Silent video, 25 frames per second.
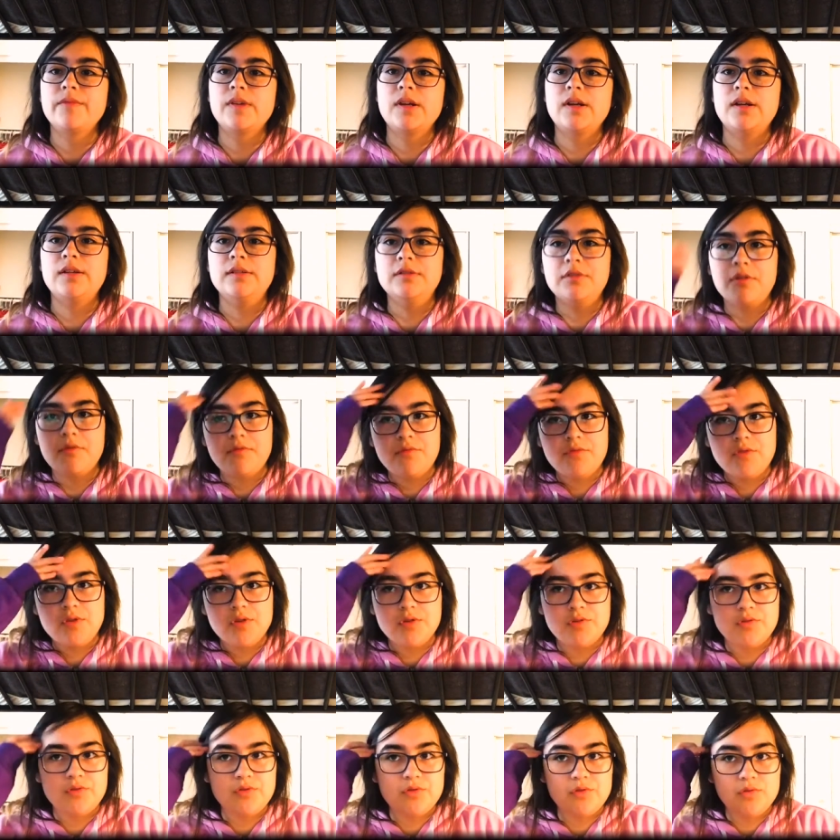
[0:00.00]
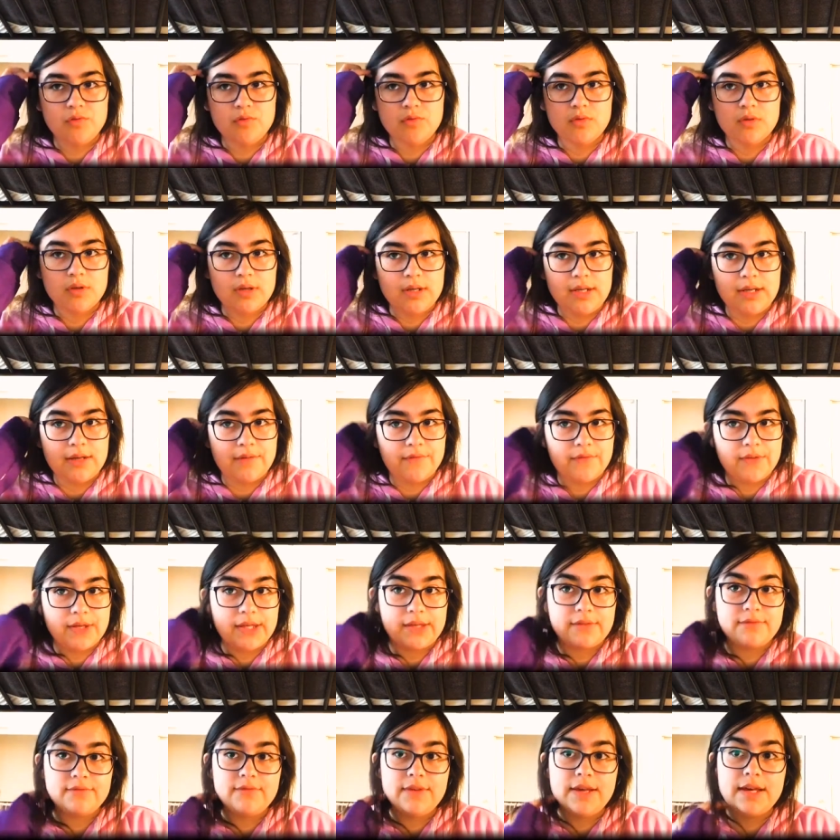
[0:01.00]
I loved the story of
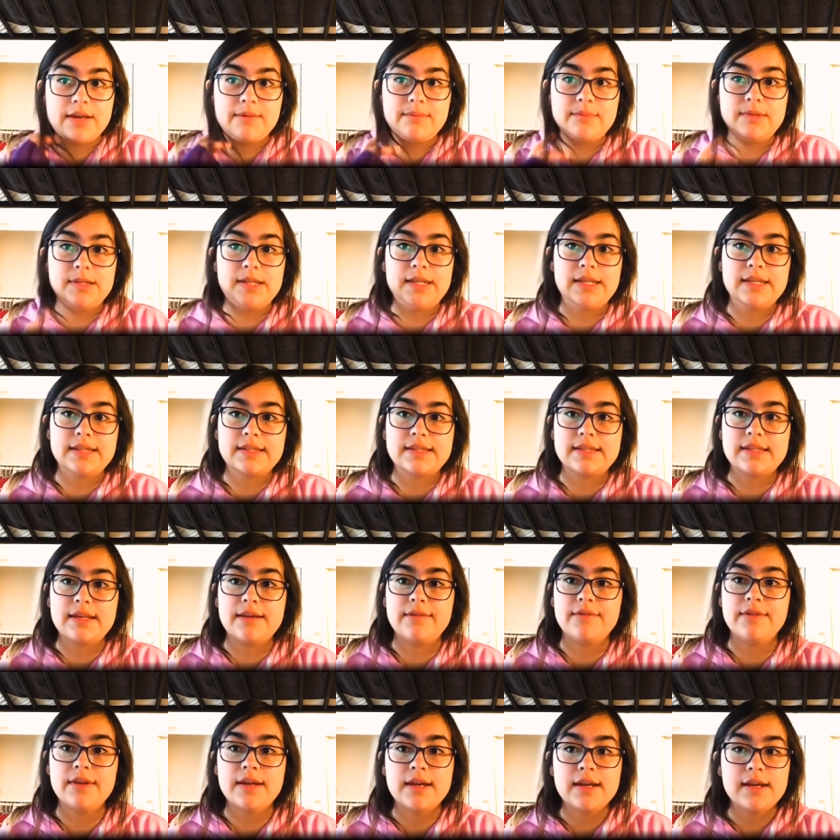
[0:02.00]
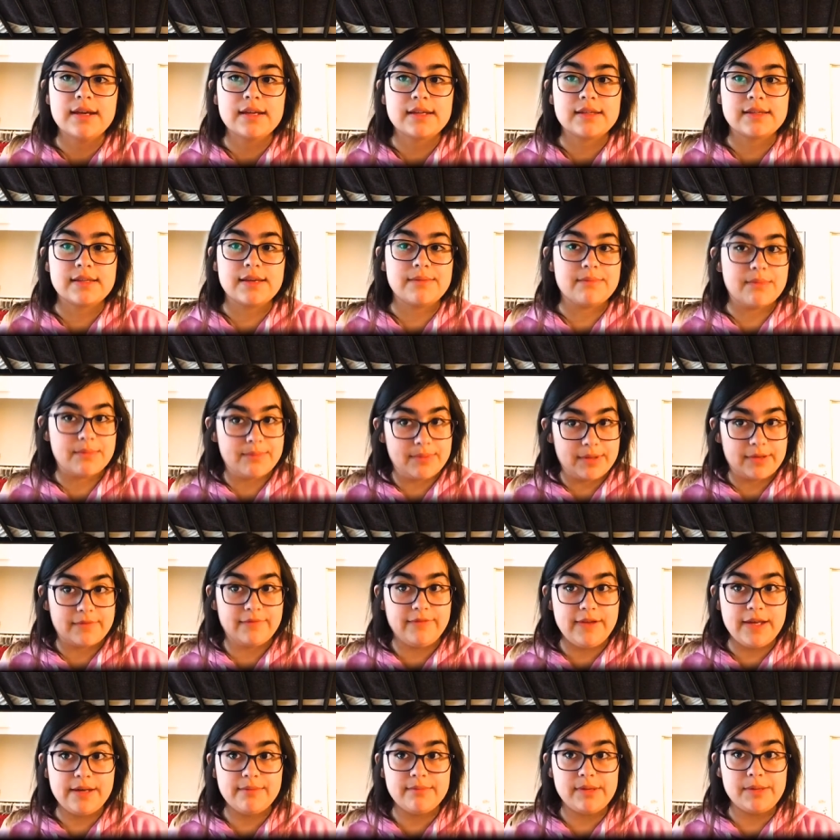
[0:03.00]
like family and stuff, because I'm a big
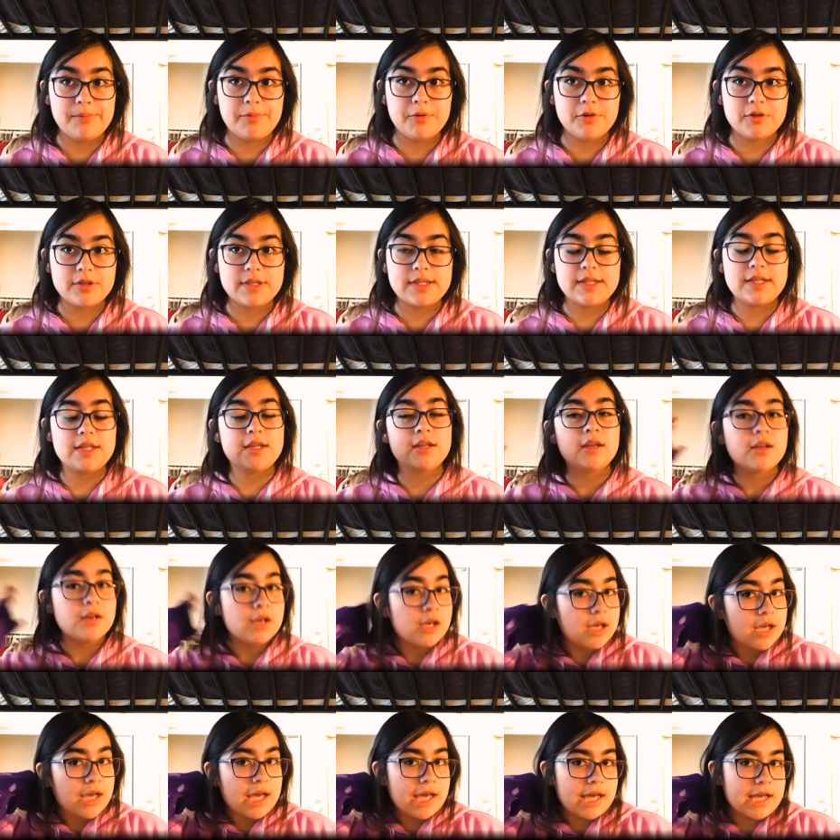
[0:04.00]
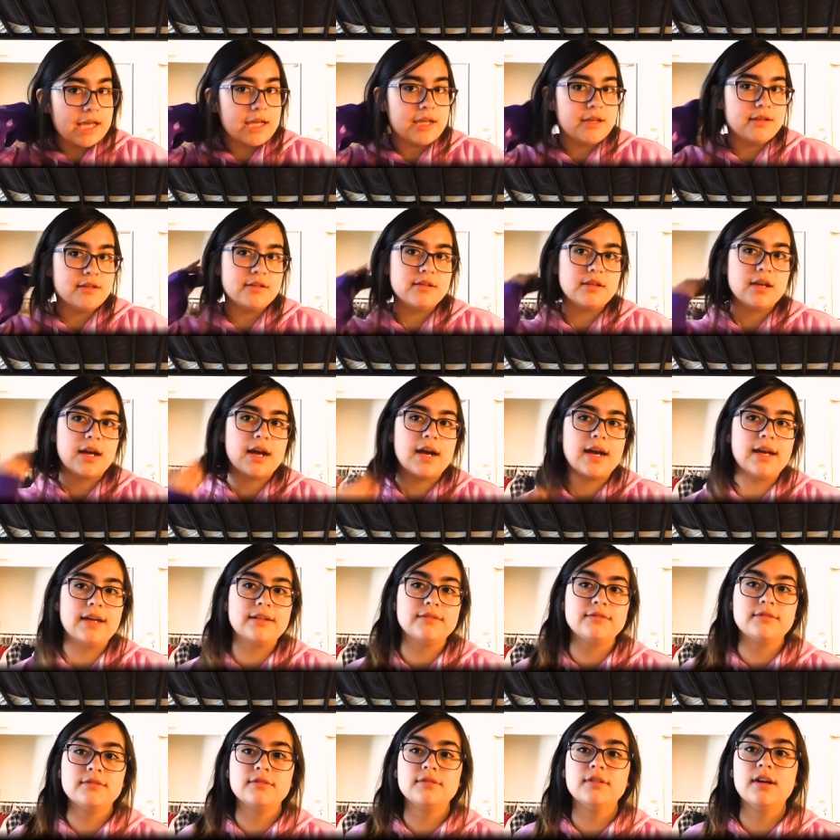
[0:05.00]
family person, and I
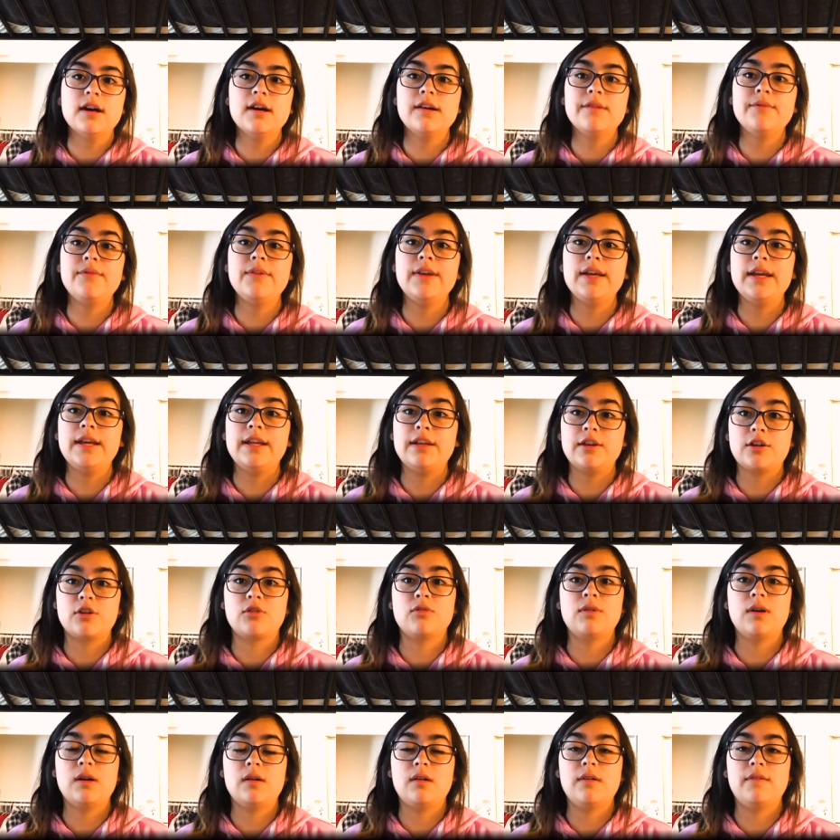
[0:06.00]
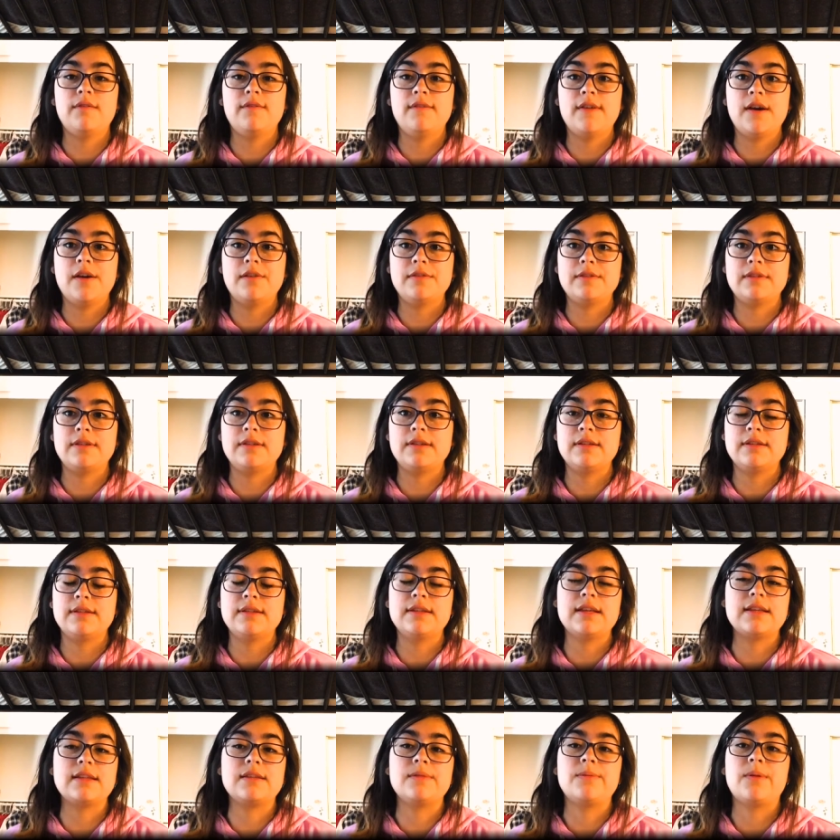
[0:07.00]
love In a Crowd of Thousands.
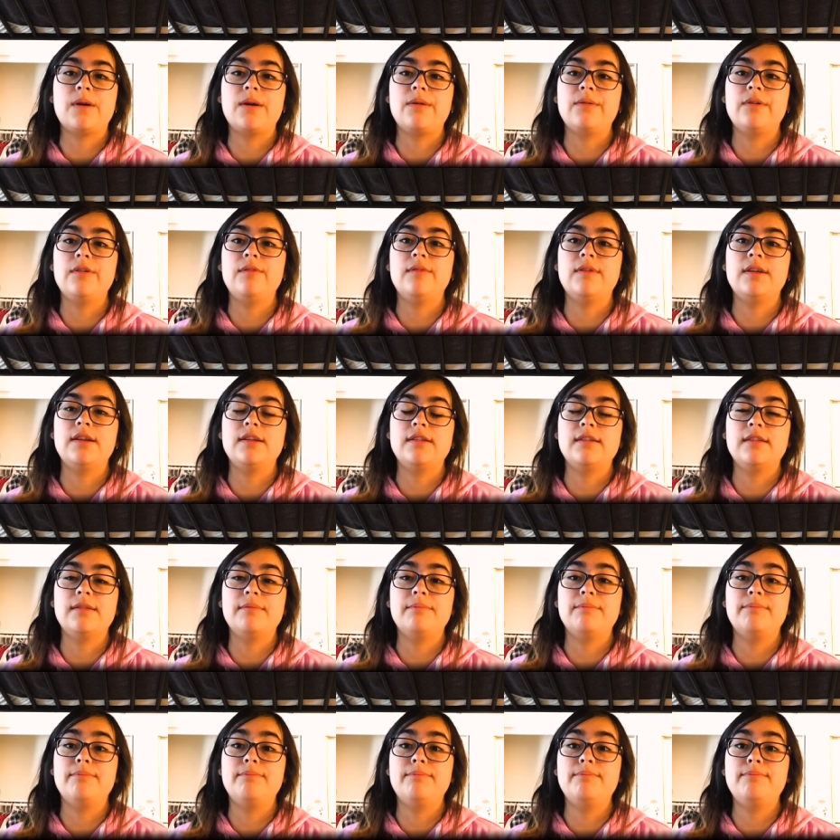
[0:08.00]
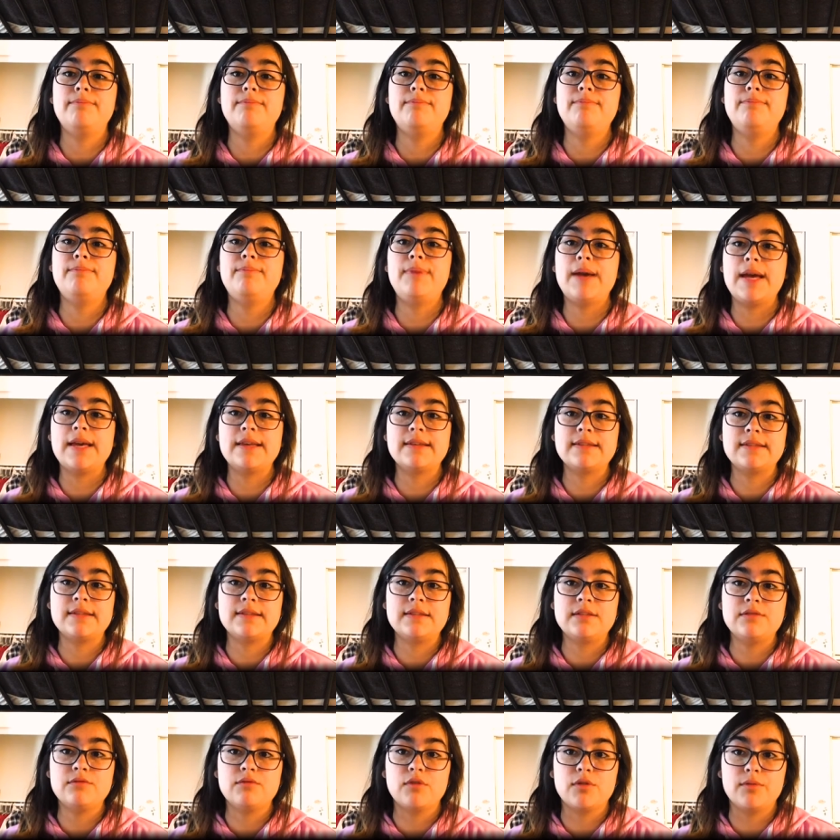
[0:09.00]
That's probably one of the
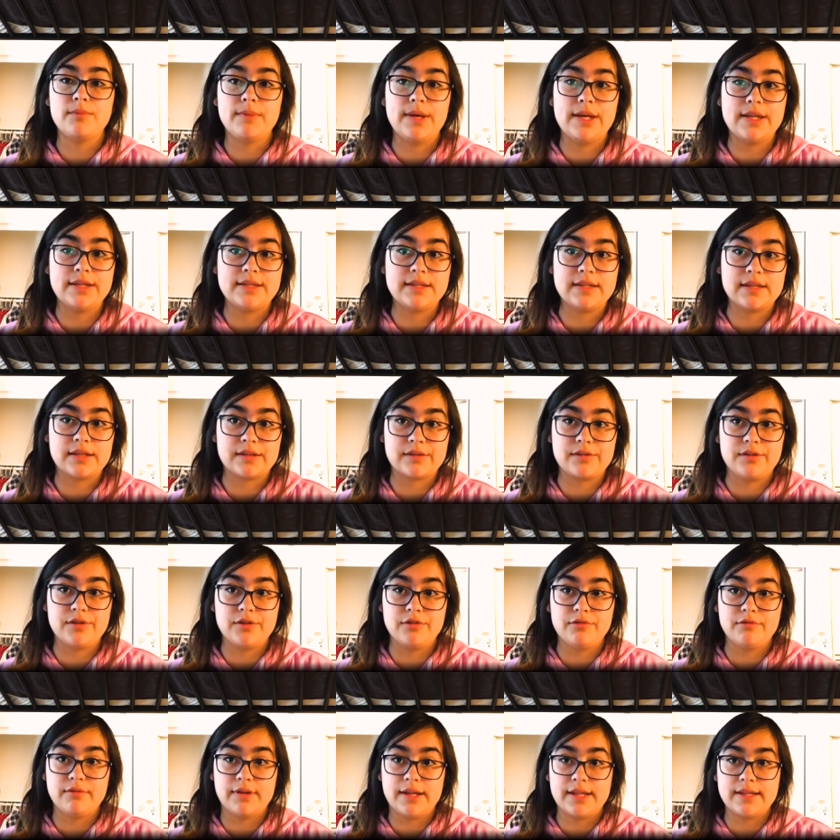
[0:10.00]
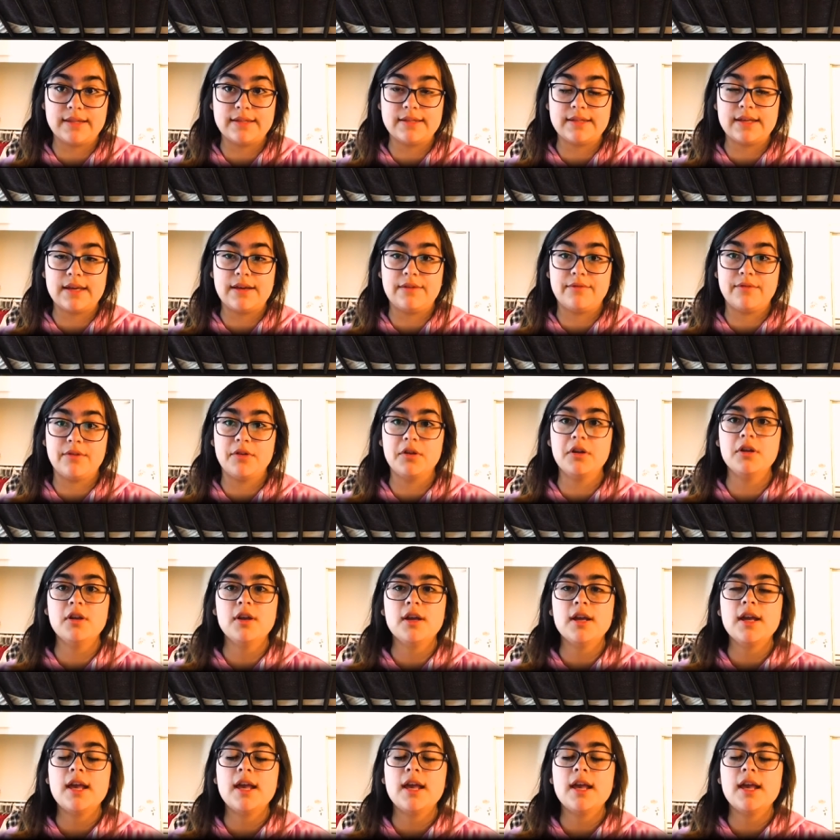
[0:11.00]
best romantic duets ever.